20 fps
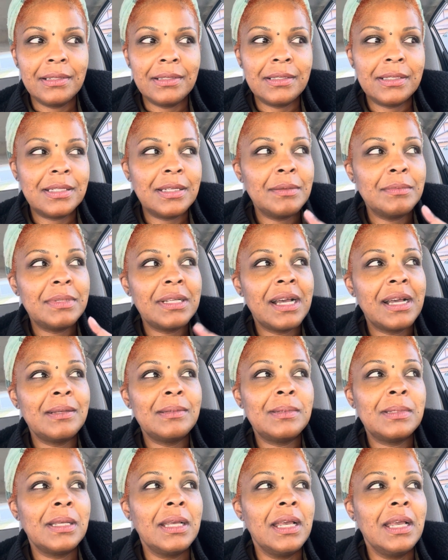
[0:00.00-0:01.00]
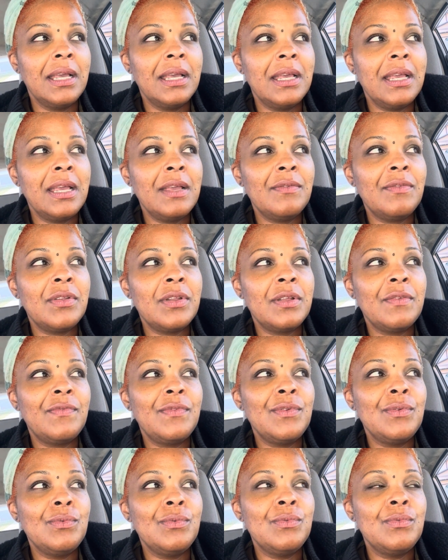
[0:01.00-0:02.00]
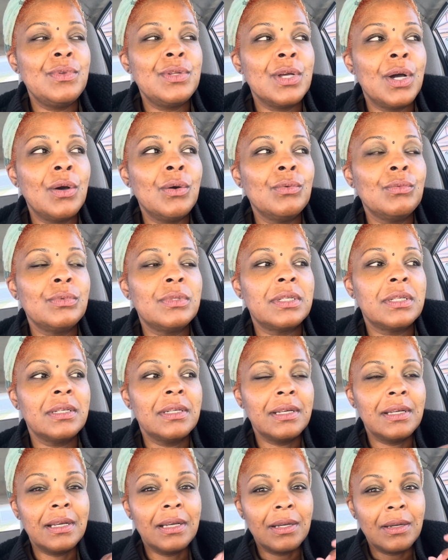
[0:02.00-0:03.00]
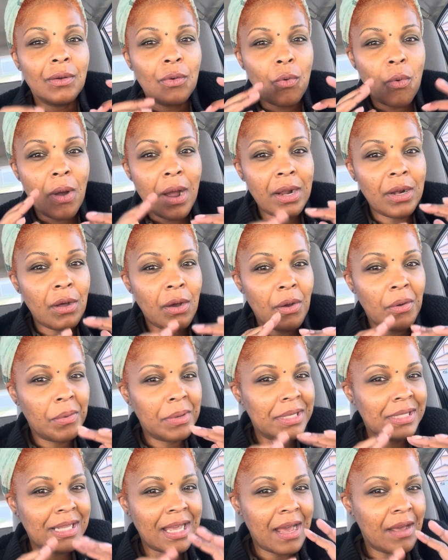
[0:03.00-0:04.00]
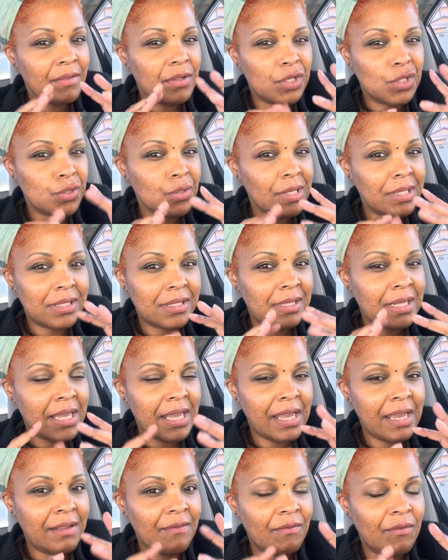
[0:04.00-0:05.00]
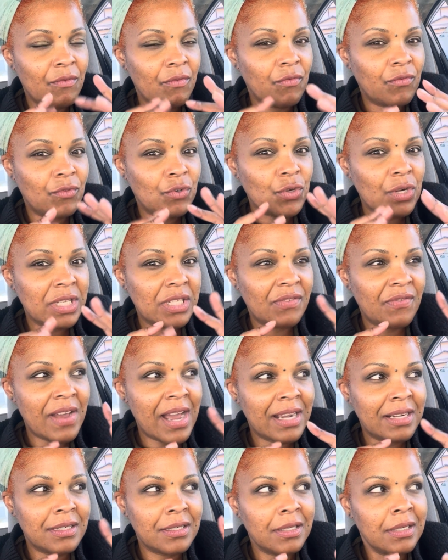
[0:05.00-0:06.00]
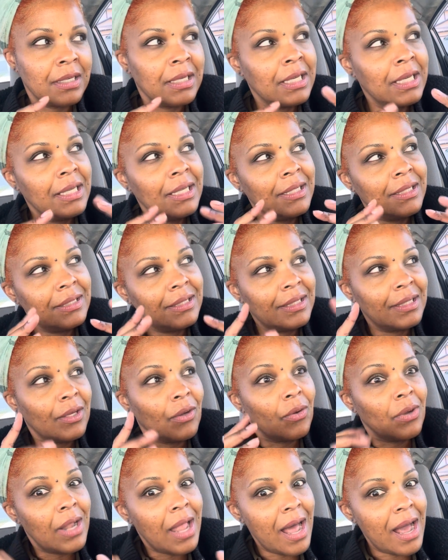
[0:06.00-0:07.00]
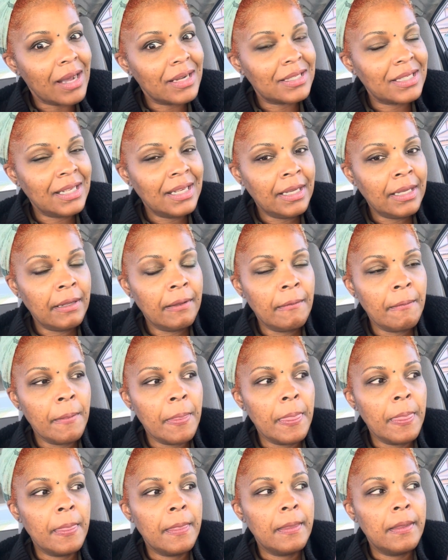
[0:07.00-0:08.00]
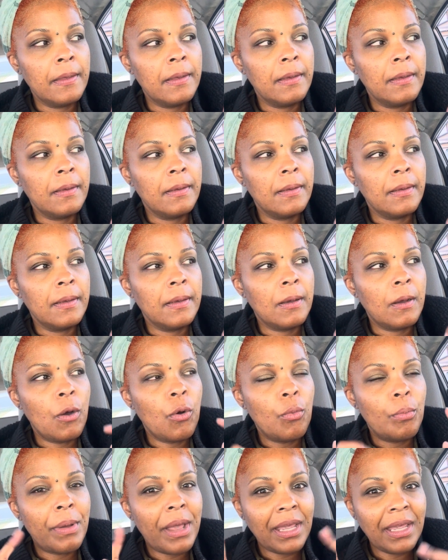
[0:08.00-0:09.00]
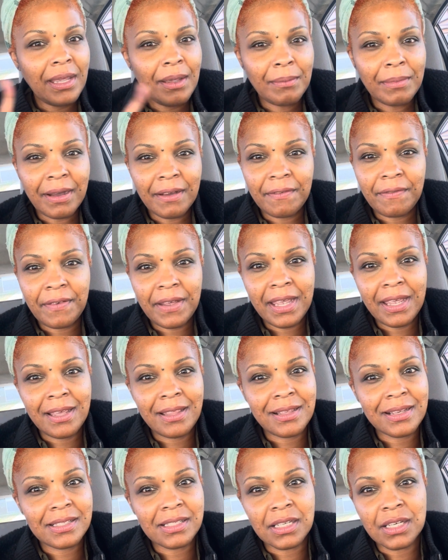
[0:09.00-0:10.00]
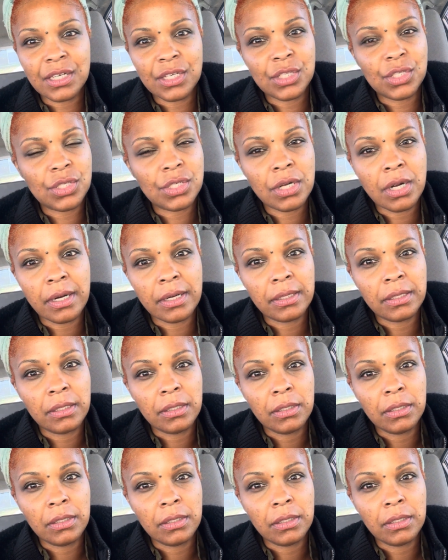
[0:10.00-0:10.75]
Sometimes, even if you don't quite always have the trust thing and trust factor, you know, locked in, obeying by faith is a good start.